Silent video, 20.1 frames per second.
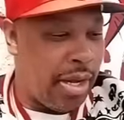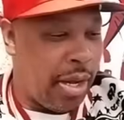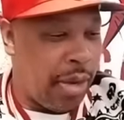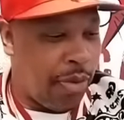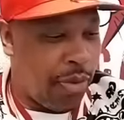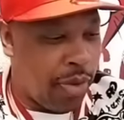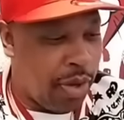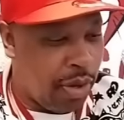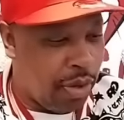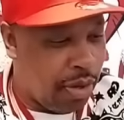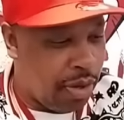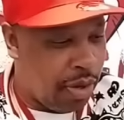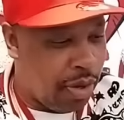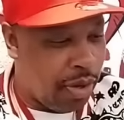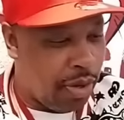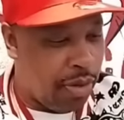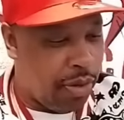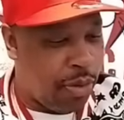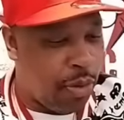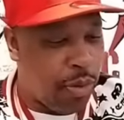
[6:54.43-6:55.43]
and,
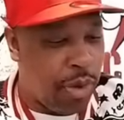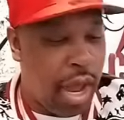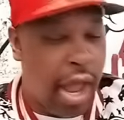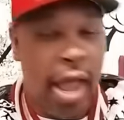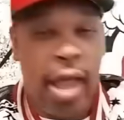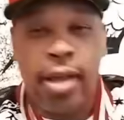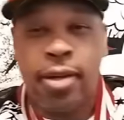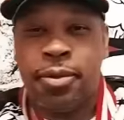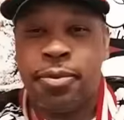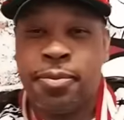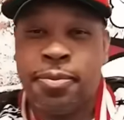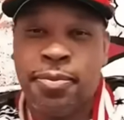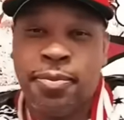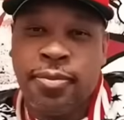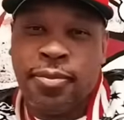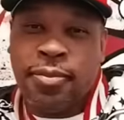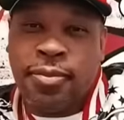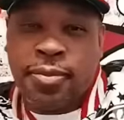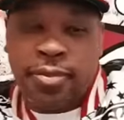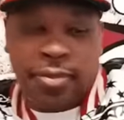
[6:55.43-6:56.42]
and do that.
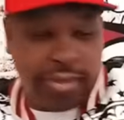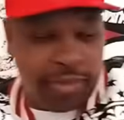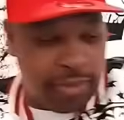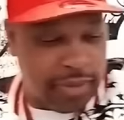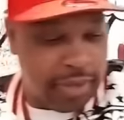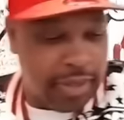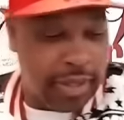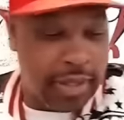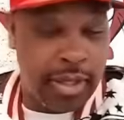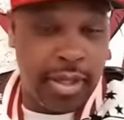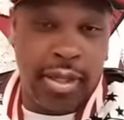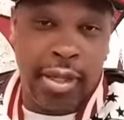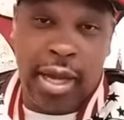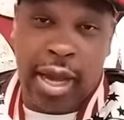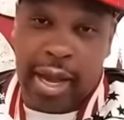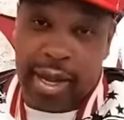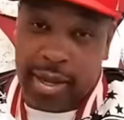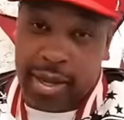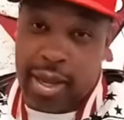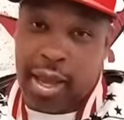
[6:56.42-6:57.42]

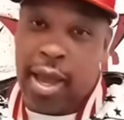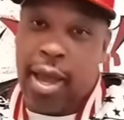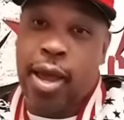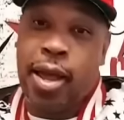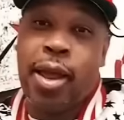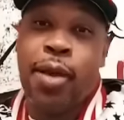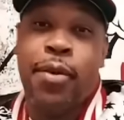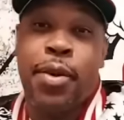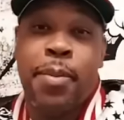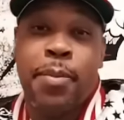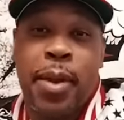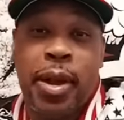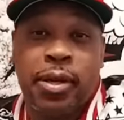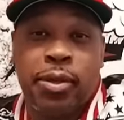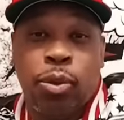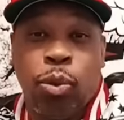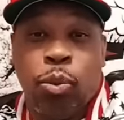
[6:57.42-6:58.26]
yeah, what am I?